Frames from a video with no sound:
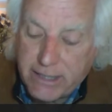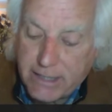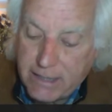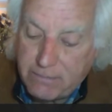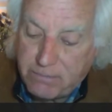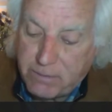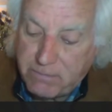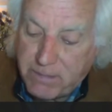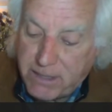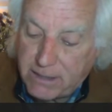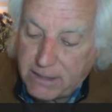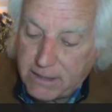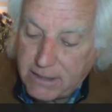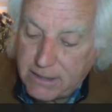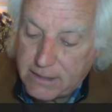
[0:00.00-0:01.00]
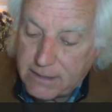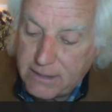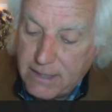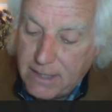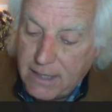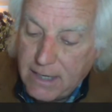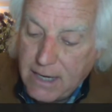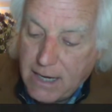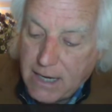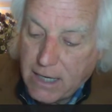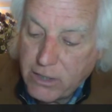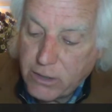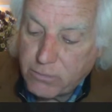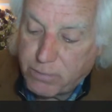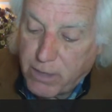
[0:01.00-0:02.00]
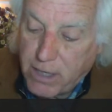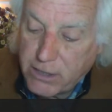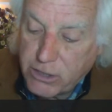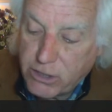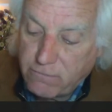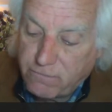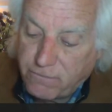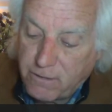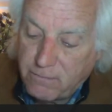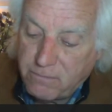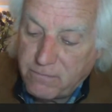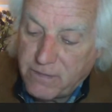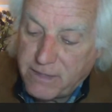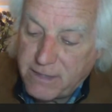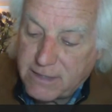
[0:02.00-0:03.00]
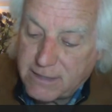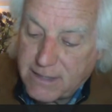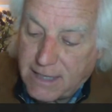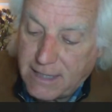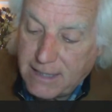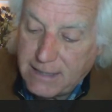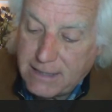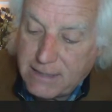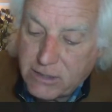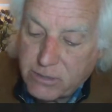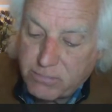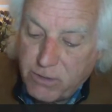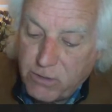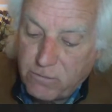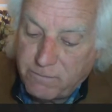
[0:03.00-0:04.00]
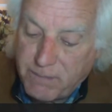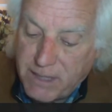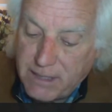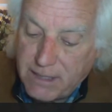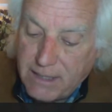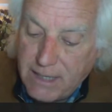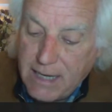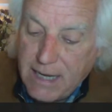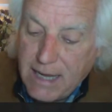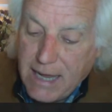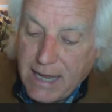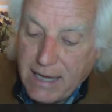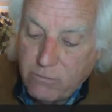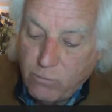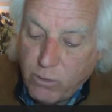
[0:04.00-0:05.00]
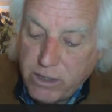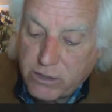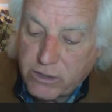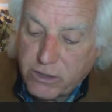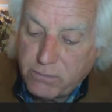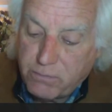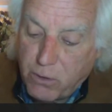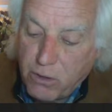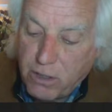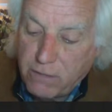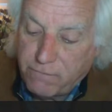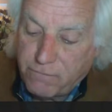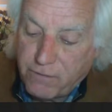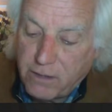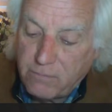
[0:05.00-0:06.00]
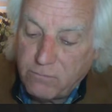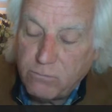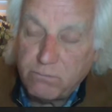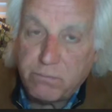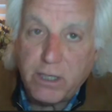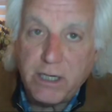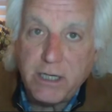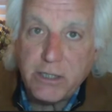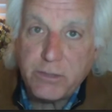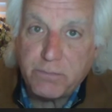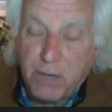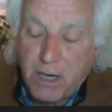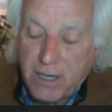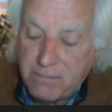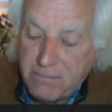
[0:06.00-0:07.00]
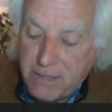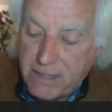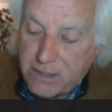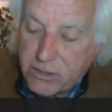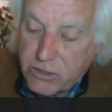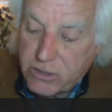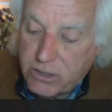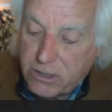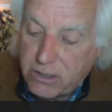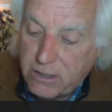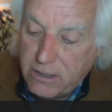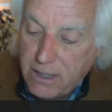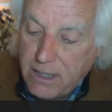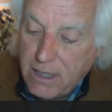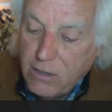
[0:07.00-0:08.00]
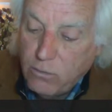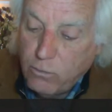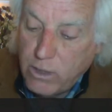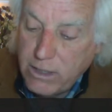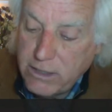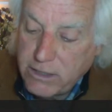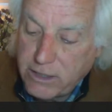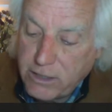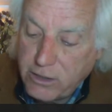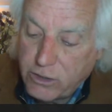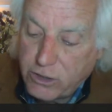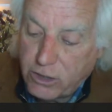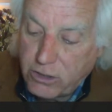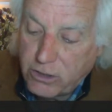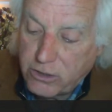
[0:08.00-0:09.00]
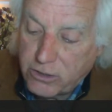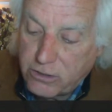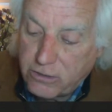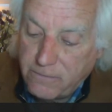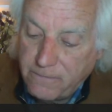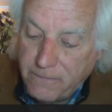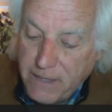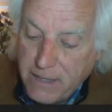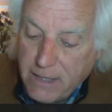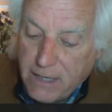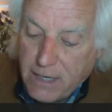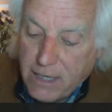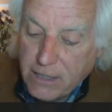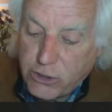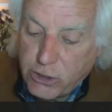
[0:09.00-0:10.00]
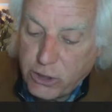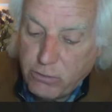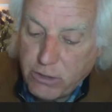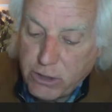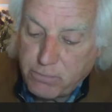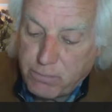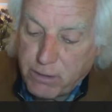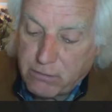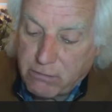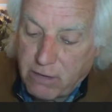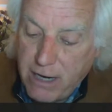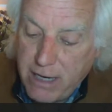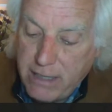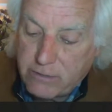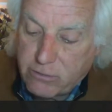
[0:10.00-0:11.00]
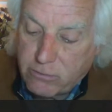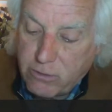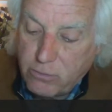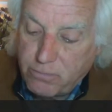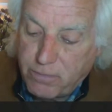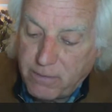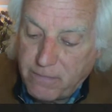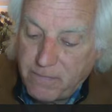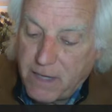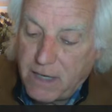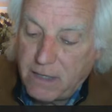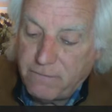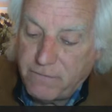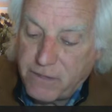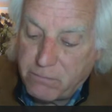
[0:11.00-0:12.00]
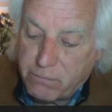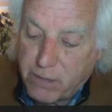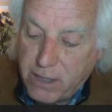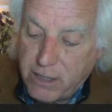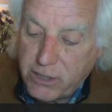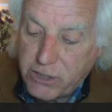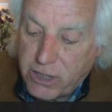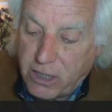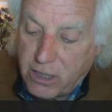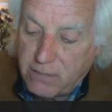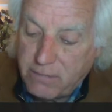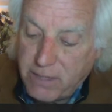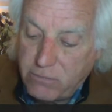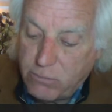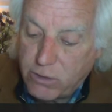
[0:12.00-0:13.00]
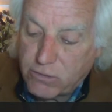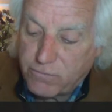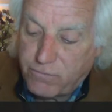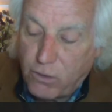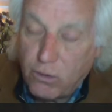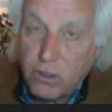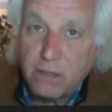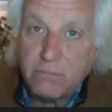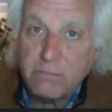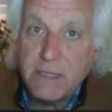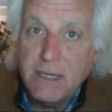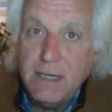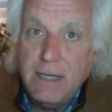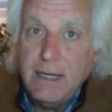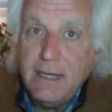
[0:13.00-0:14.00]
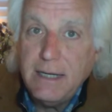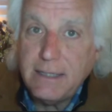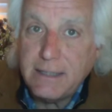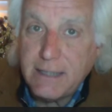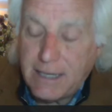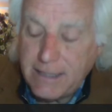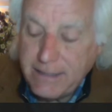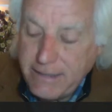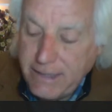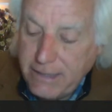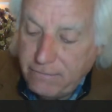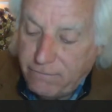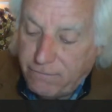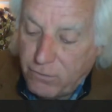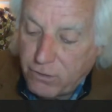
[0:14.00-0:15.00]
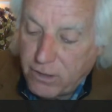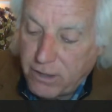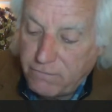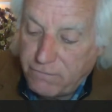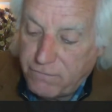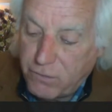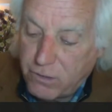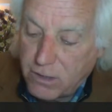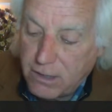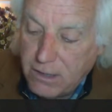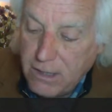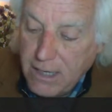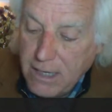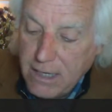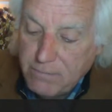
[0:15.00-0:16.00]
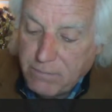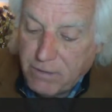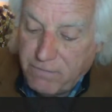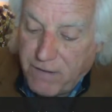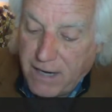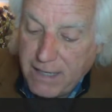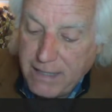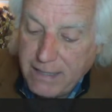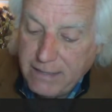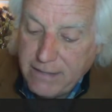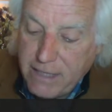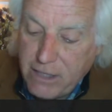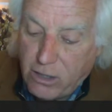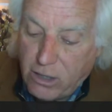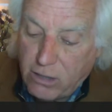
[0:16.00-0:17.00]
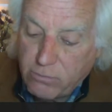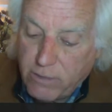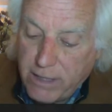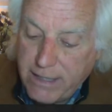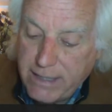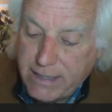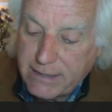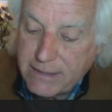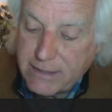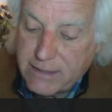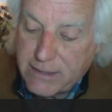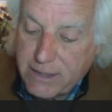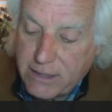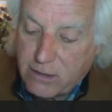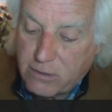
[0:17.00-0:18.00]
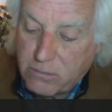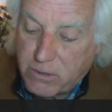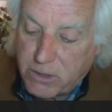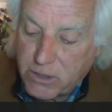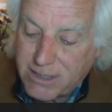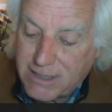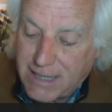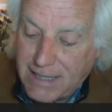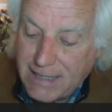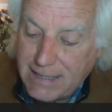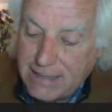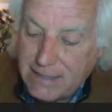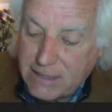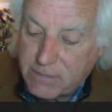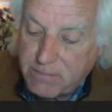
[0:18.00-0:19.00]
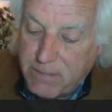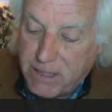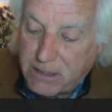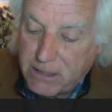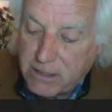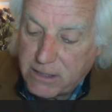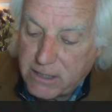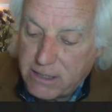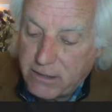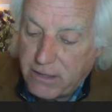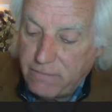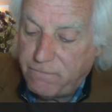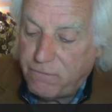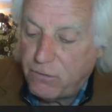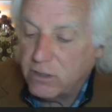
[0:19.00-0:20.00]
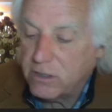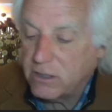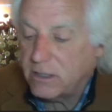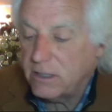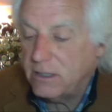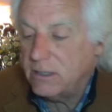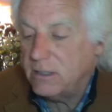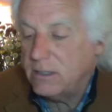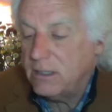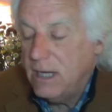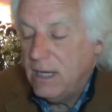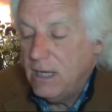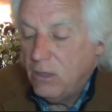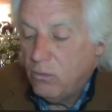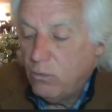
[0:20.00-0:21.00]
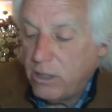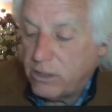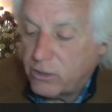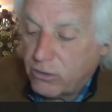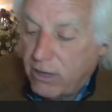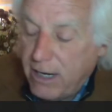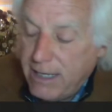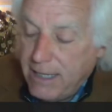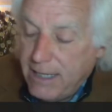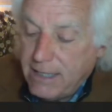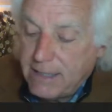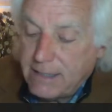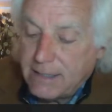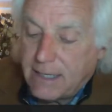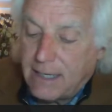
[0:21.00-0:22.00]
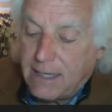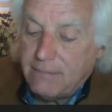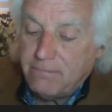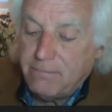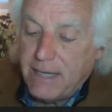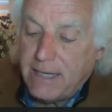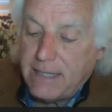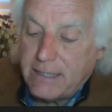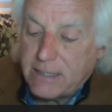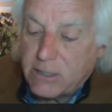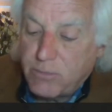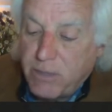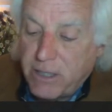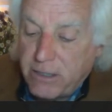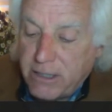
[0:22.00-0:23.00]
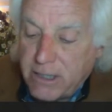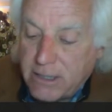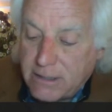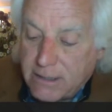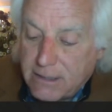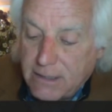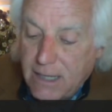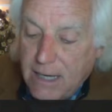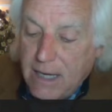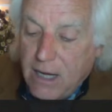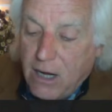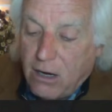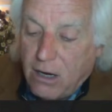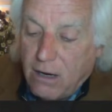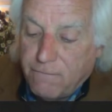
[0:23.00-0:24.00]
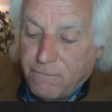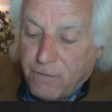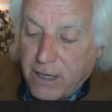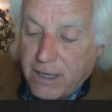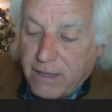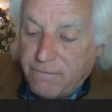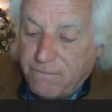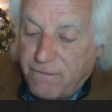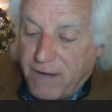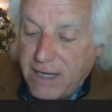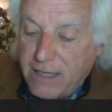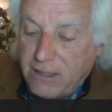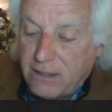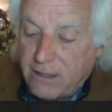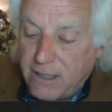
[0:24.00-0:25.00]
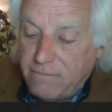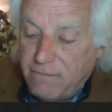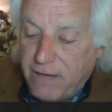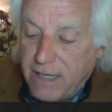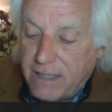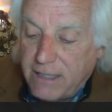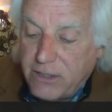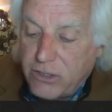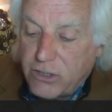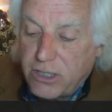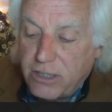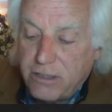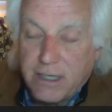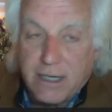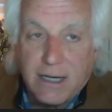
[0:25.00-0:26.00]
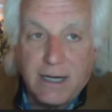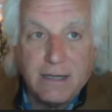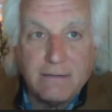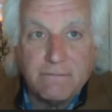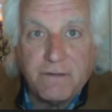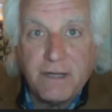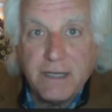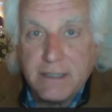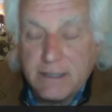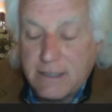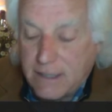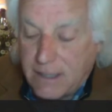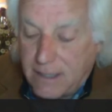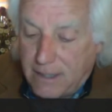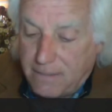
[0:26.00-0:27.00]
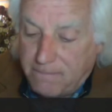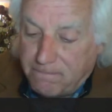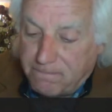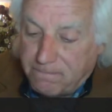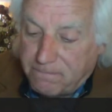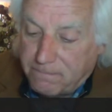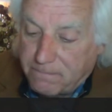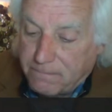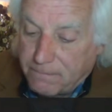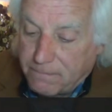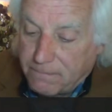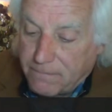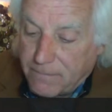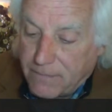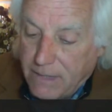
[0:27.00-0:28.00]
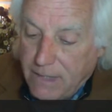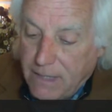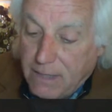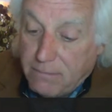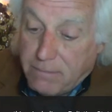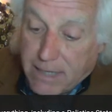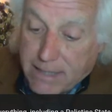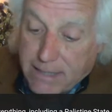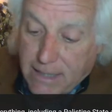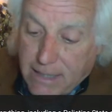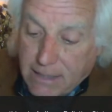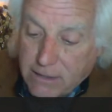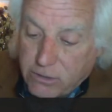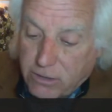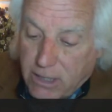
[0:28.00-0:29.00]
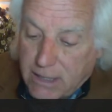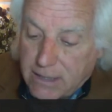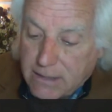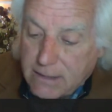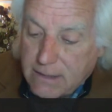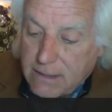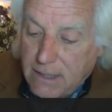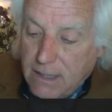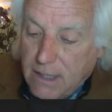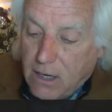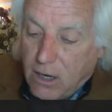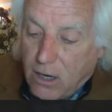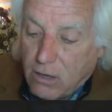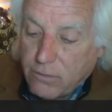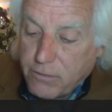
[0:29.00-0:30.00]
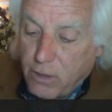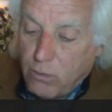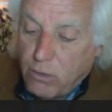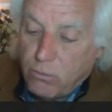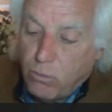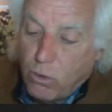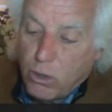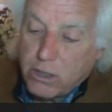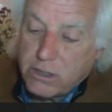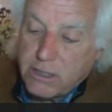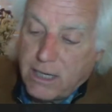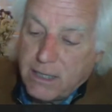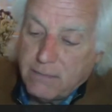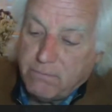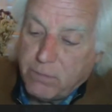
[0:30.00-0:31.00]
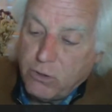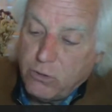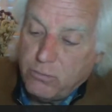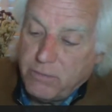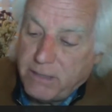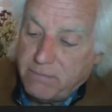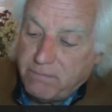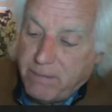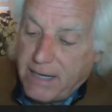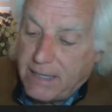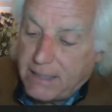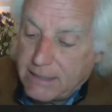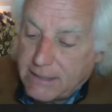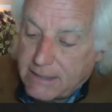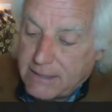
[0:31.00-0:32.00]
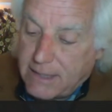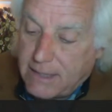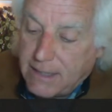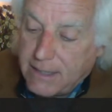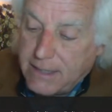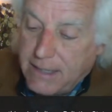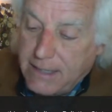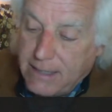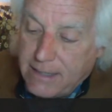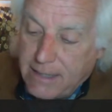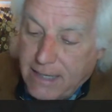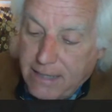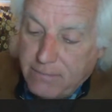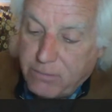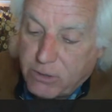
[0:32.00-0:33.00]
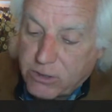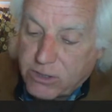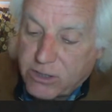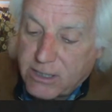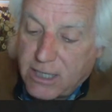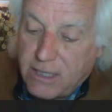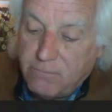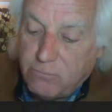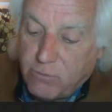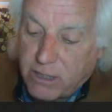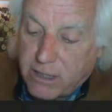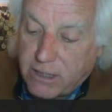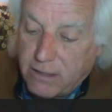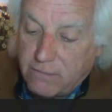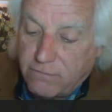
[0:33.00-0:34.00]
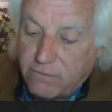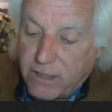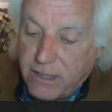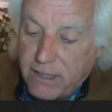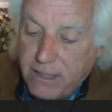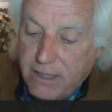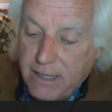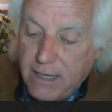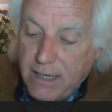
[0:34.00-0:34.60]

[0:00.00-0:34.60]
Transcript: capabilities. Under pressure from the Zionist movement and with support from British Prime Minister Winston Churchill, a Jewish brigade group of the British Army was formed in 1944, providing the already considerable Zionist military forces with training and combat experience offering a vital advantage to the conflict to come. By contrast, although a wartime boom in Palestine enabled some recovery